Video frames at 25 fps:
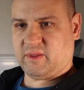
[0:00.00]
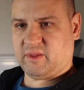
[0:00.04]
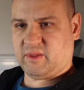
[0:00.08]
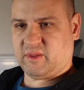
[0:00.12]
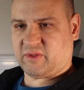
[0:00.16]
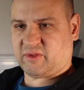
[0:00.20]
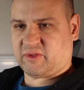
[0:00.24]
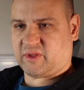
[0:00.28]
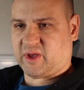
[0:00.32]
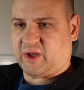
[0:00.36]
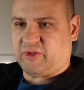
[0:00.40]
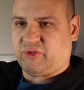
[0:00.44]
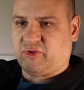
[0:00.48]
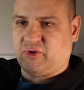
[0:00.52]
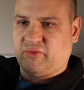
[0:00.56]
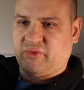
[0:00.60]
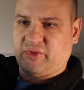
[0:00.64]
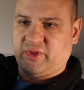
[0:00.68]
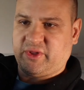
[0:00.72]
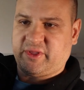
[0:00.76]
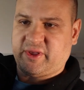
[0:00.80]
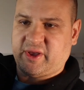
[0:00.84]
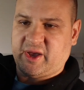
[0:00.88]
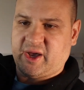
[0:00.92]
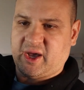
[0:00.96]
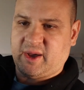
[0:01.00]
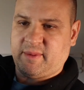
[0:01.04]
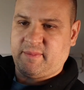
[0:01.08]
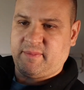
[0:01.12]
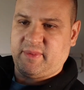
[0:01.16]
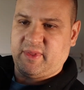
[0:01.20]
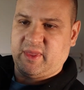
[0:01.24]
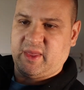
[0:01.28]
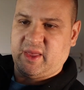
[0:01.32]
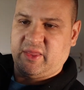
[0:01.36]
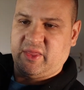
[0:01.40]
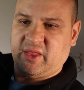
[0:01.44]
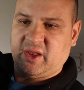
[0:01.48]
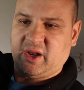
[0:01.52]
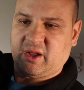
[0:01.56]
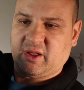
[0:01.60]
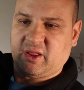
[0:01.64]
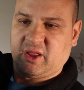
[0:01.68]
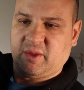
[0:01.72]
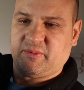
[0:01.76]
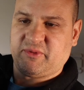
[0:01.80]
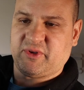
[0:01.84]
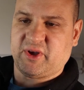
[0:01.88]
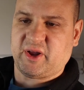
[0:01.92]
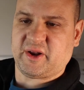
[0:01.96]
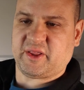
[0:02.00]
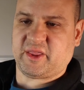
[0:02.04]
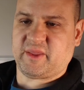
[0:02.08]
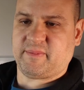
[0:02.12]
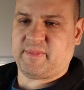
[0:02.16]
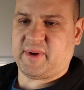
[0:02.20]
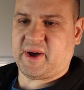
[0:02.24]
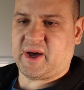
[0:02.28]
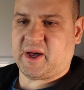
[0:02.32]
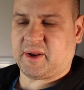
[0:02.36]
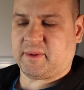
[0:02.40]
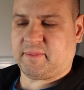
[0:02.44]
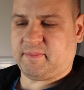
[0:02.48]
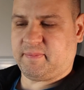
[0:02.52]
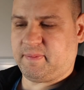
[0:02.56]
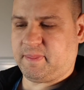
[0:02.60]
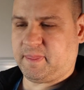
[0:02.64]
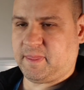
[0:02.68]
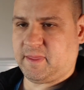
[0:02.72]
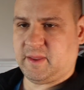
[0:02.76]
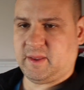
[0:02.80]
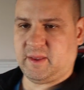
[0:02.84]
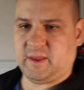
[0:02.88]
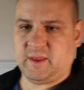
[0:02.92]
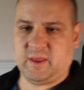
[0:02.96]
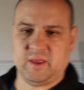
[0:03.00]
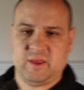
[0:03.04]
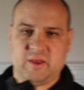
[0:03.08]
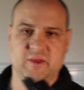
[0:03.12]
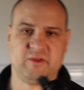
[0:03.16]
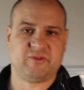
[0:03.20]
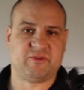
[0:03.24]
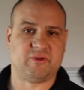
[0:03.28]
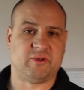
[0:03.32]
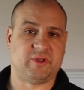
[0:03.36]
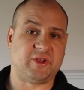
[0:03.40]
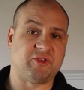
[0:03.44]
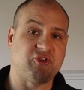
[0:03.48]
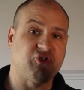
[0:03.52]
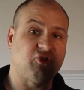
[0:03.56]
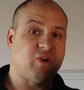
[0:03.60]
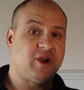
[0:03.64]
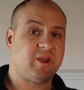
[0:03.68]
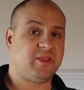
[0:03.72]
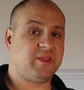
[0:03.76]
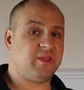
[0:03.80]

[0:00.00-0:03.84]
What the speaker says: it slides over the top and then it clips on at the bottom. So let's try